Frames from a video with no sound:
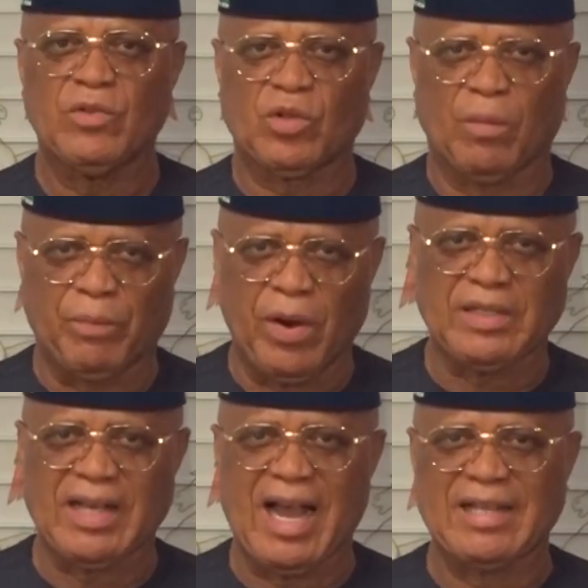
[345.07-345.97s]

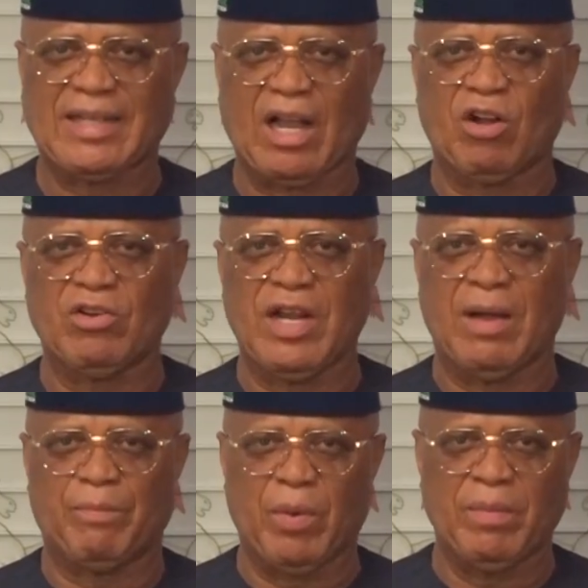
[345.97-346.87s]
support our secondary
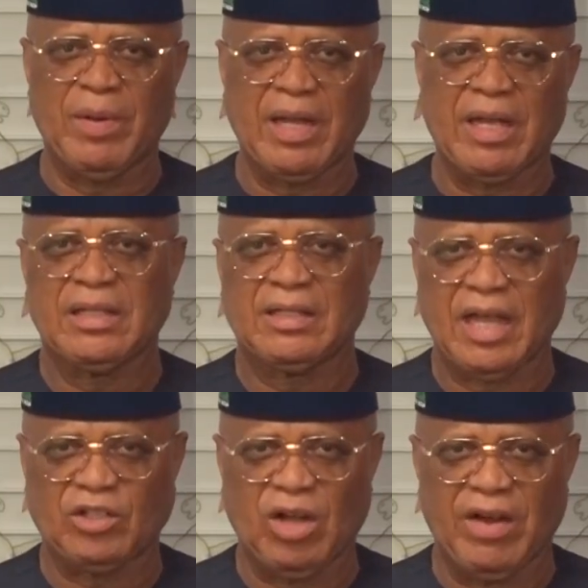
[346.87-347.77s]
and public
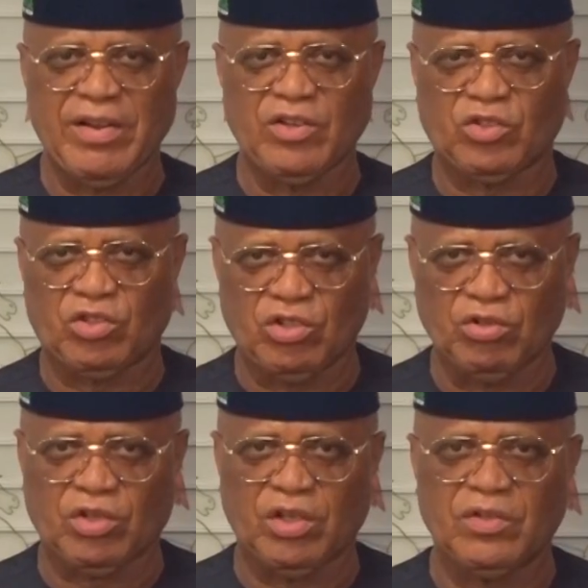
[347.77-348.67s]
tertiary
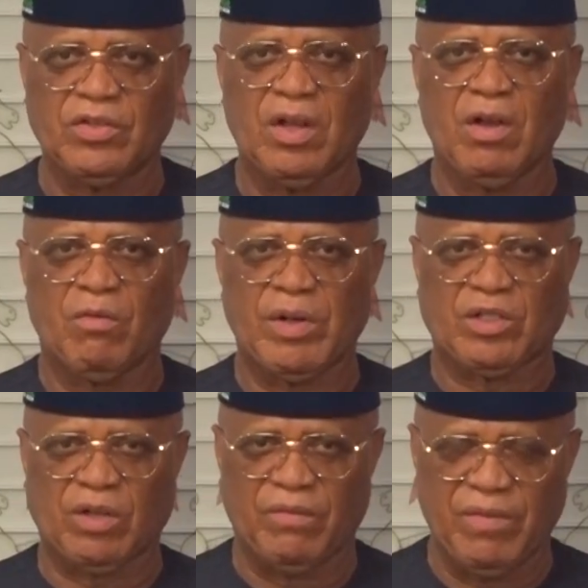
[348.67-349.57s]
institutions with
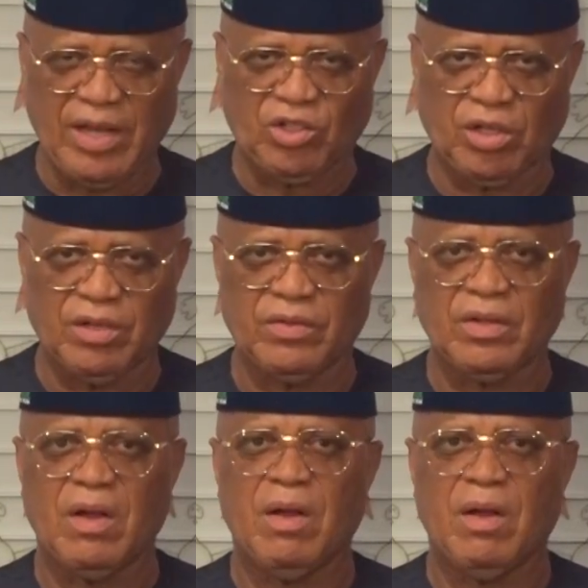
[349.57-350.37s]
subventions,